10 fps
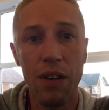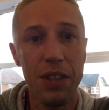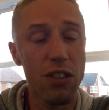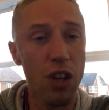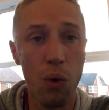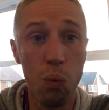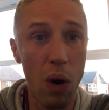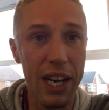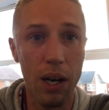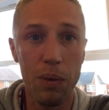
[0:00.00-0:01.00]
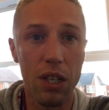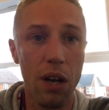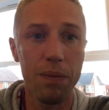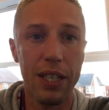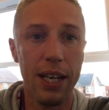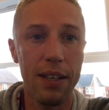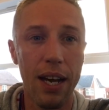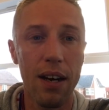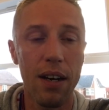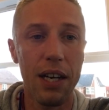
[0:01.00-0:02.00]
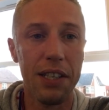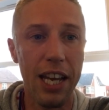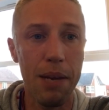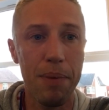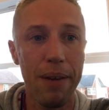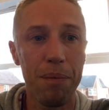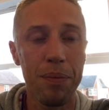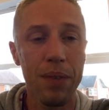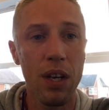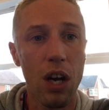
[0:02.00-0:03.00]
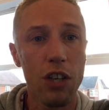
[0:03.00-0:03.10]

There's no way I would loan the kid out. I'd keep him.